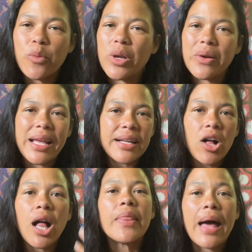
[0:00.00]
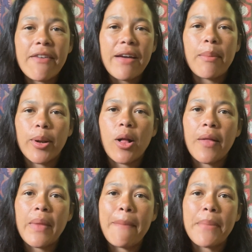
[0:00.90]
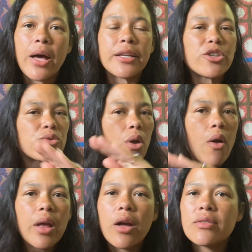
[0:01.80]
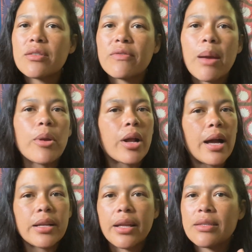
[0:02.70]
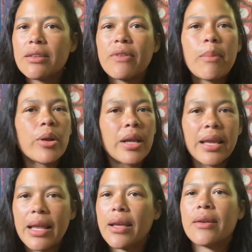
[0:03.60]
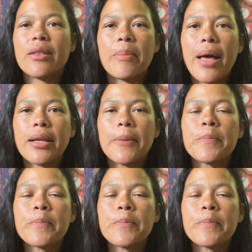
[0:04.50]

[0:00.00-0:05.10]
we are getting that fabric on that body, drawing onto the fabric, cutting into the fabric, and getting it on the body.